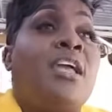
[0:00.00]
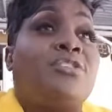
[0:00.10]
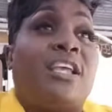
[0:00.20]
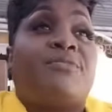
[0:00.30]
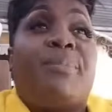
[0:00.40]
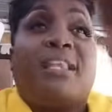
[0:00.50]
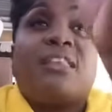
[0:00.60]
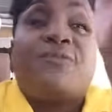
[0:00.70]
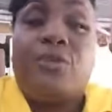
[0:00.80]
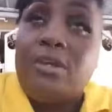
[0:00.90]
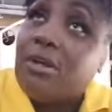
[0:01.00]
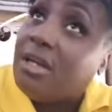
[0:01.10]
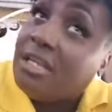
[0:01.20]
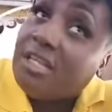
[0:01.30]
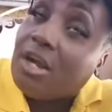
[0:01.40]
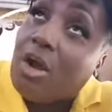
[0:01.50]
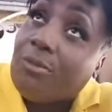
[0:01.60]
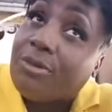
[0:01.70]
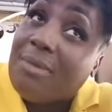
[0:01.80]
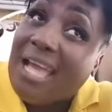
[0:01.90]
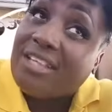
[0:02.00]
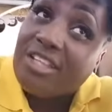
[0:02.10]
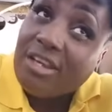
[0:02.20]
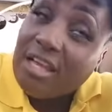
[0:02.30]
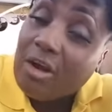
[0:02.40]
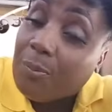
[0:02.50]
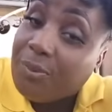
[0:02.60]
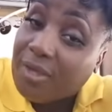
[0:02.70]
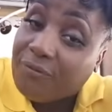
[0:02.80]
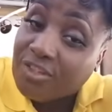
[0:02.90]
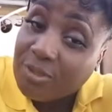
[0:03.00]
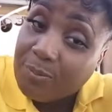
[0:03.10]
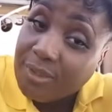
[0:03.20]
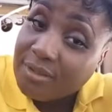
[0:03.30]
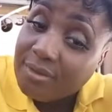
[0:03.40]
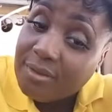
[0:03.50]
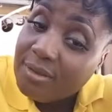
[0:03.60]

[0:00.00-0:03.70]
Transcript: So it's best if you, you come to buy it here, you're going to pay for shipping.